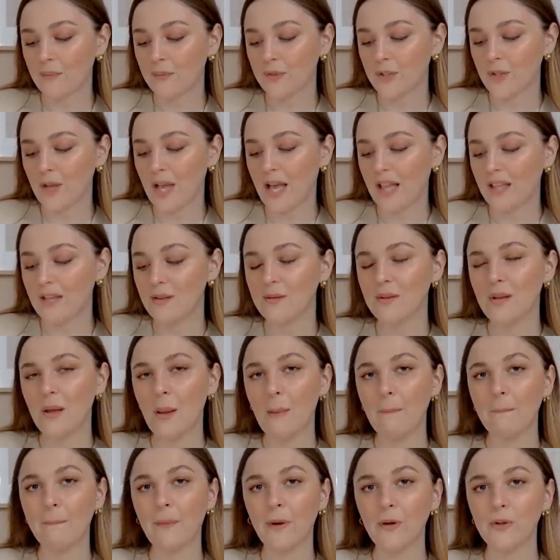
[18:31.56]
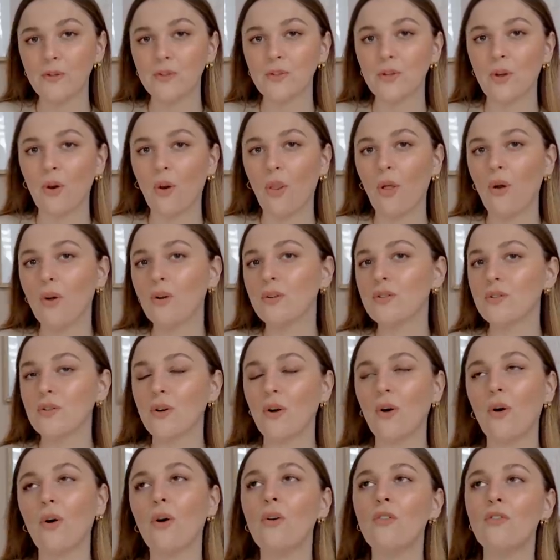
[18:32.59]
So Helen posts a lot
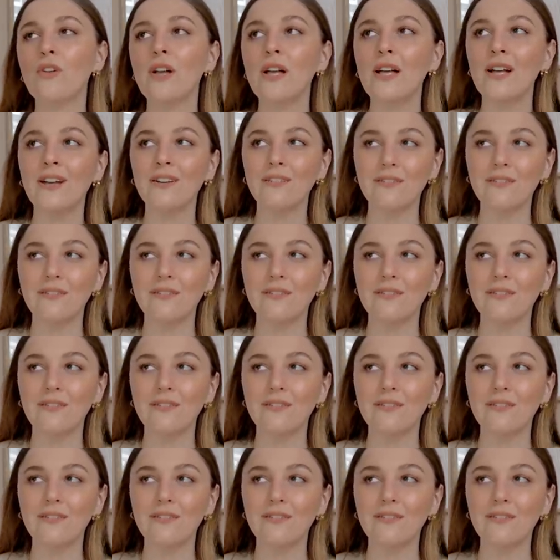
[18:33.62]
of